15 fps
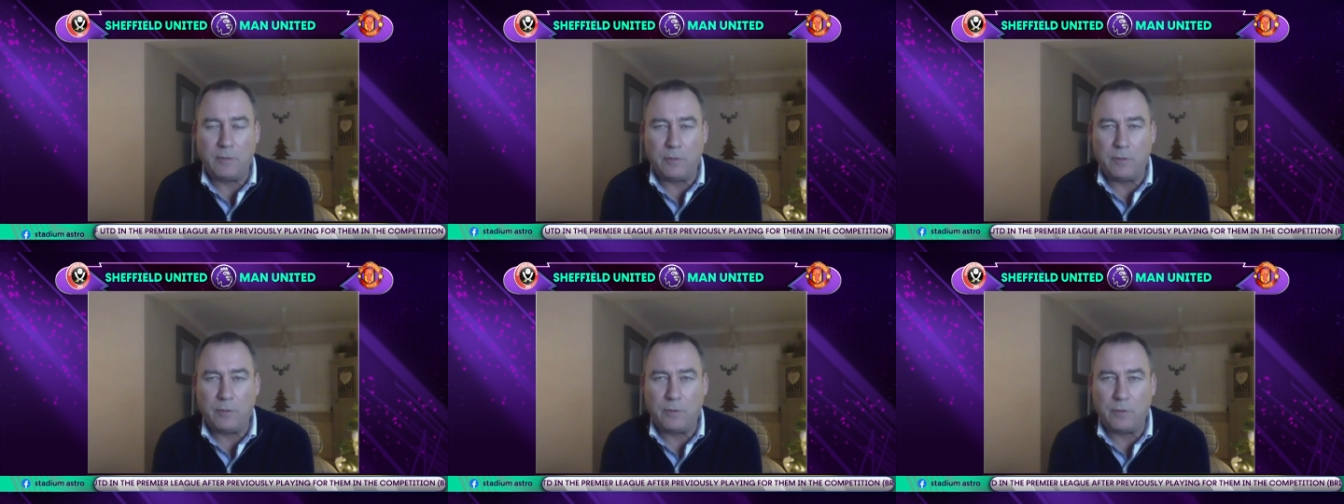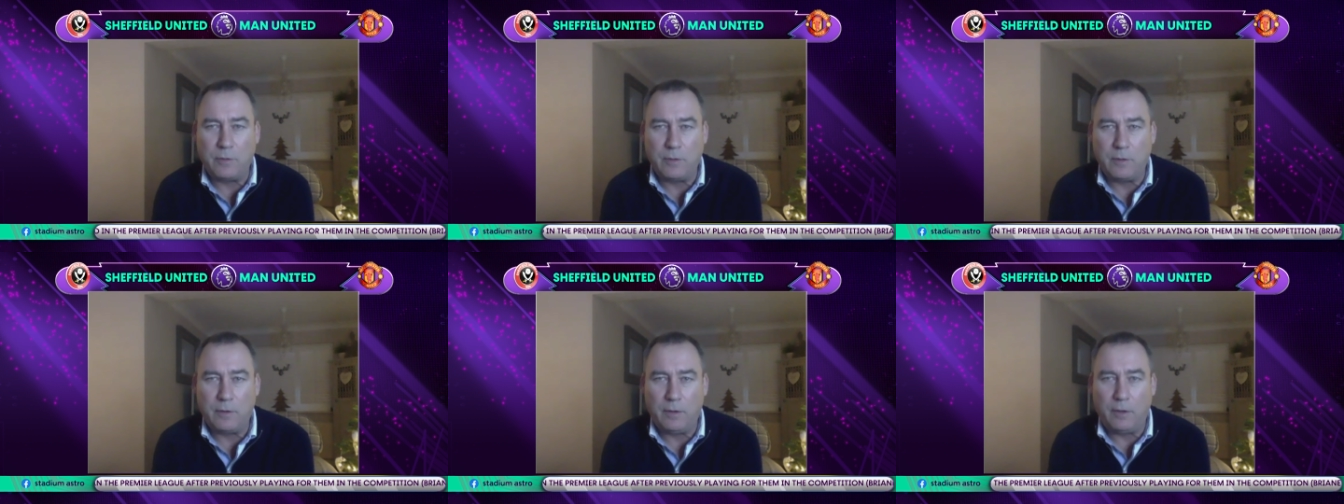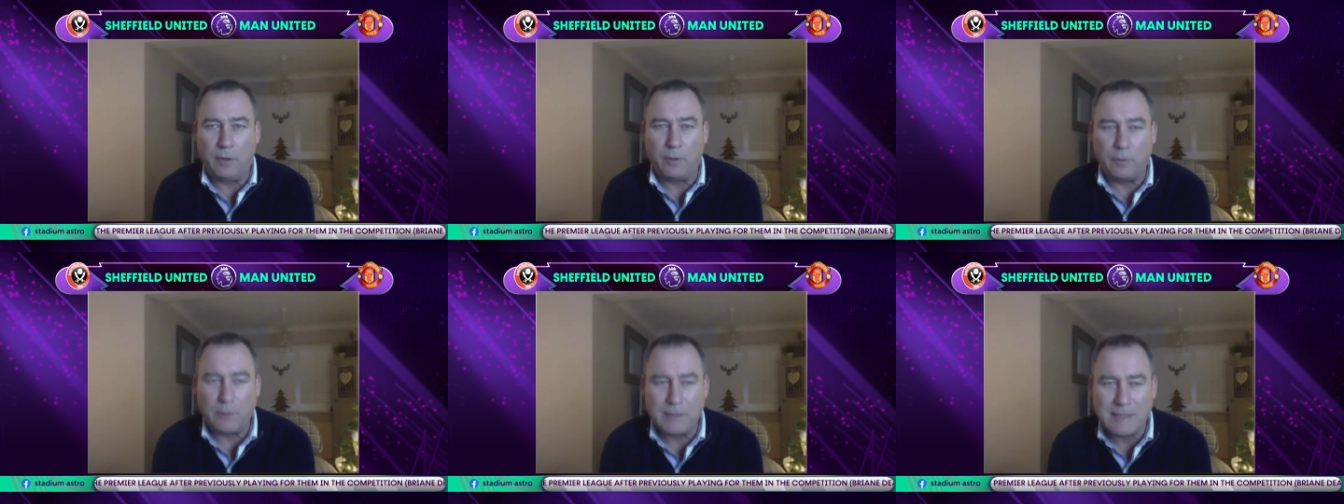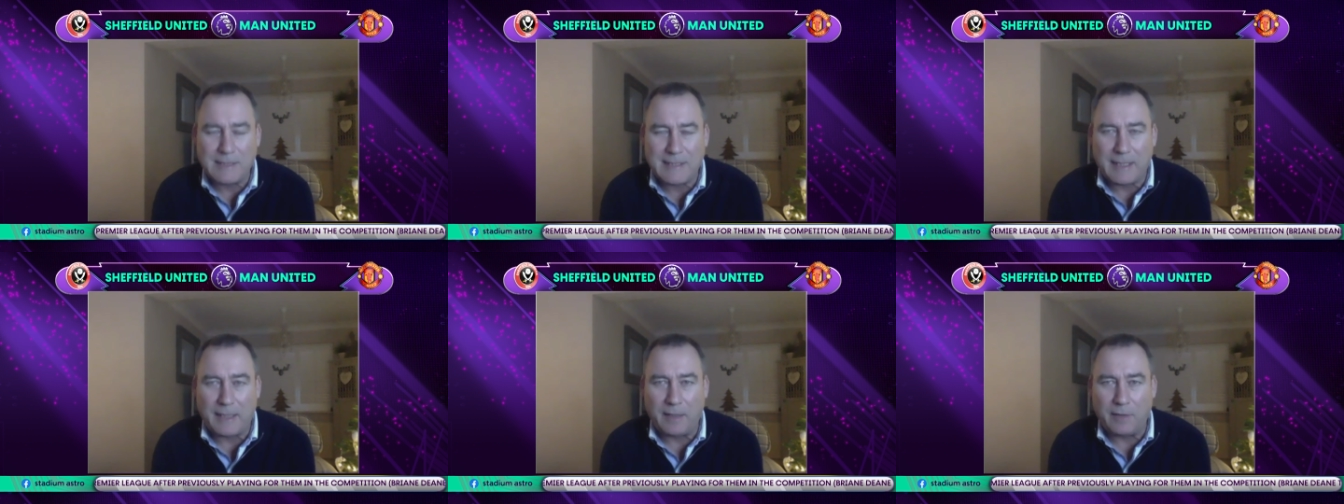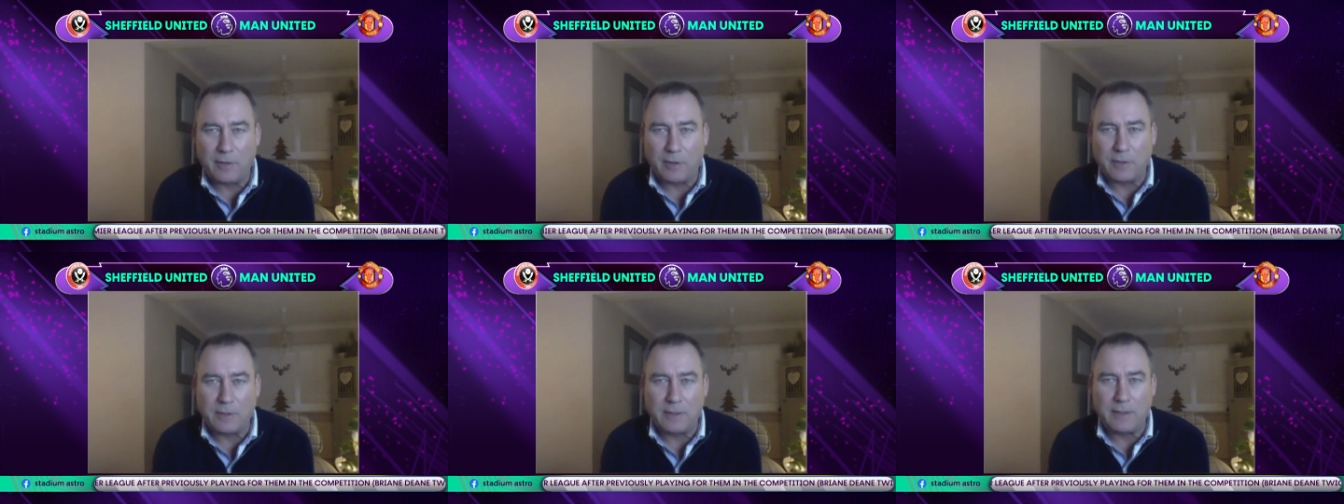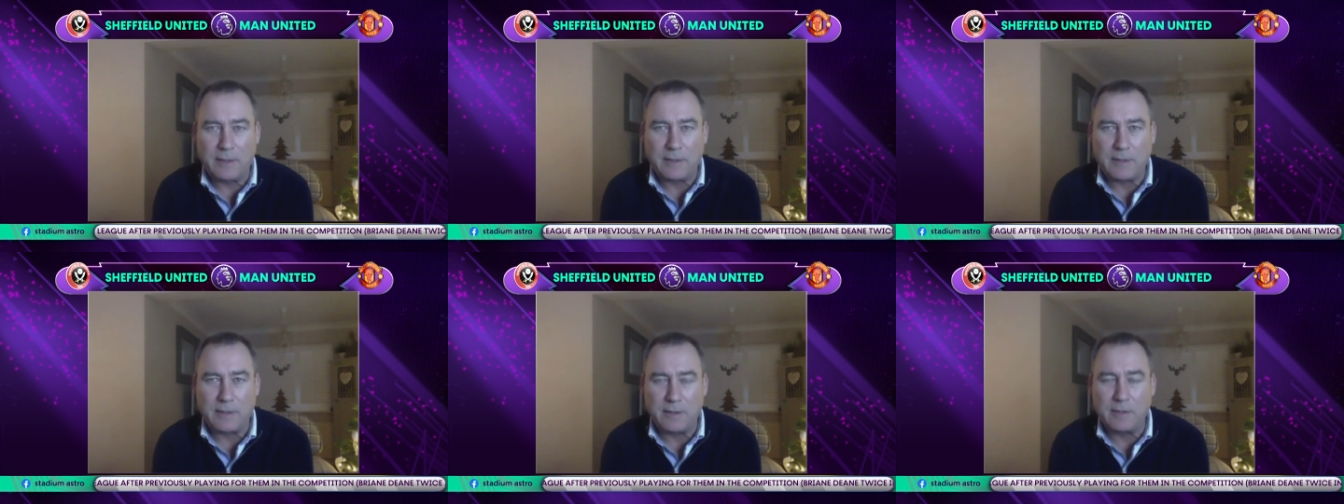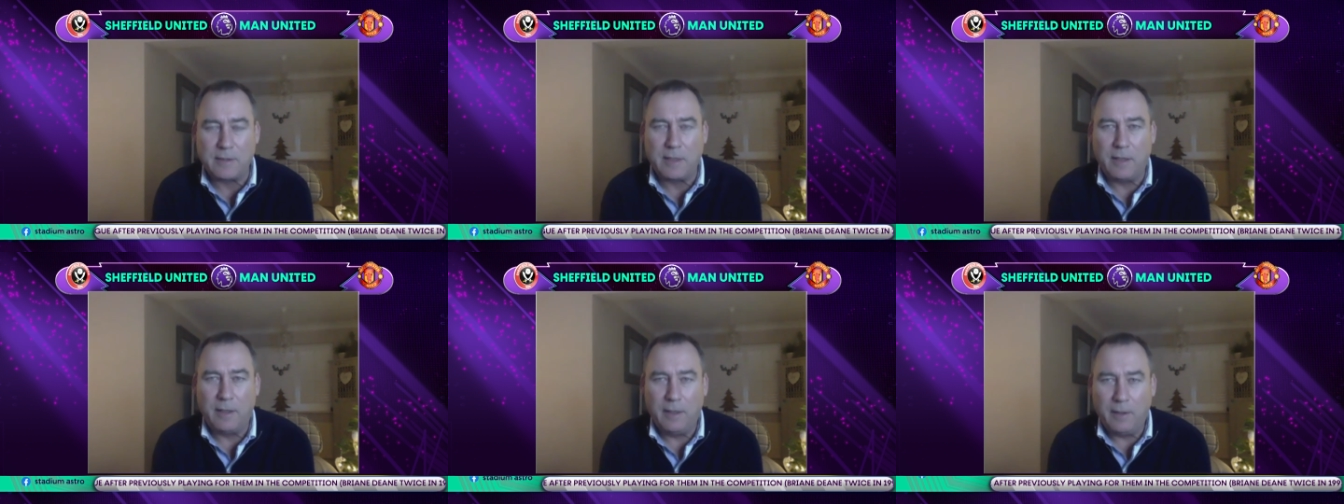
to stay in touching distance,